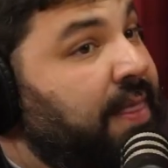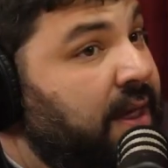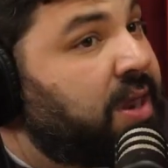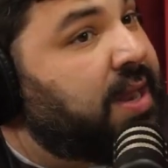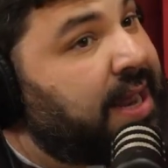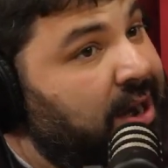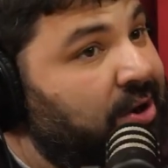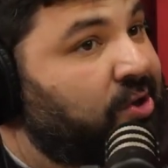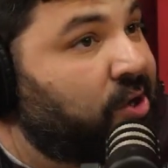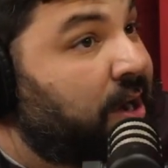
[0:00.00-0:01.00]
This
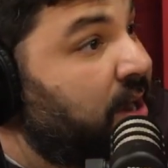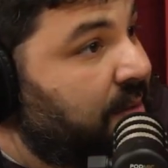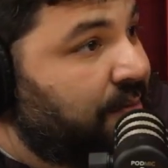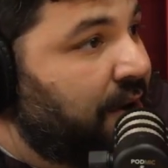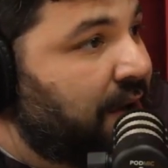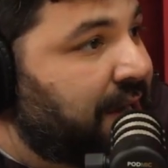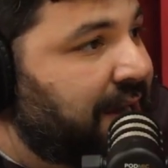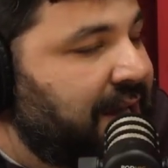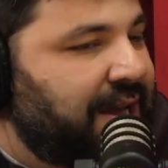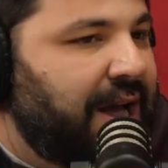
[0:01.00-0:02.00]
tear-jerking book
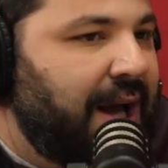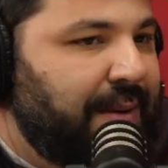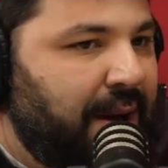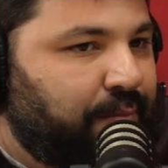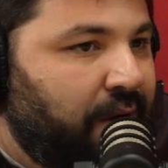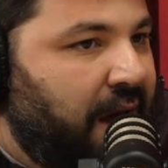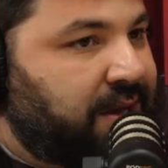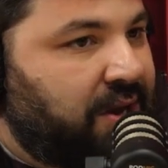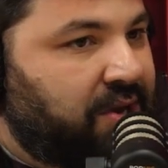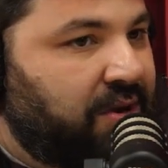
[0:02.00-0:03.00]
about
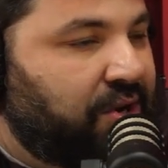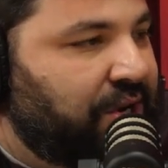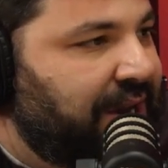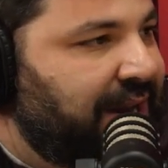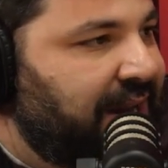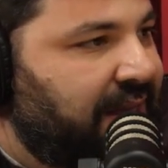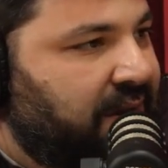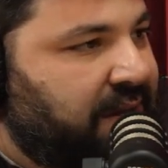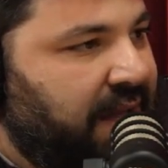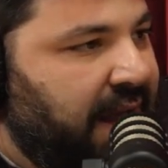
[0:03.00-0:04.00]
prostitution. And
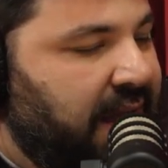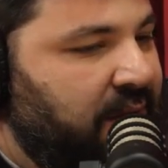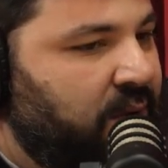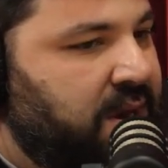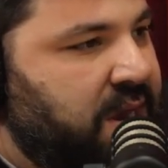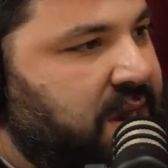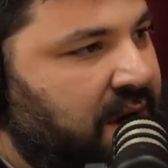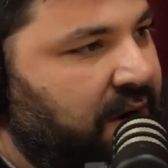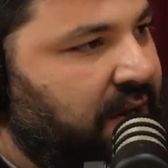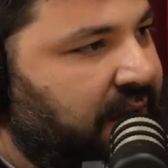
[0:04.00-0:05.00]
then it's like, he was a
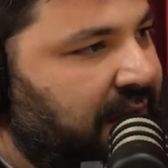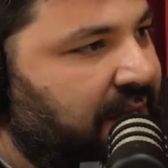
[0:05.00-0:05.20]
serial killer.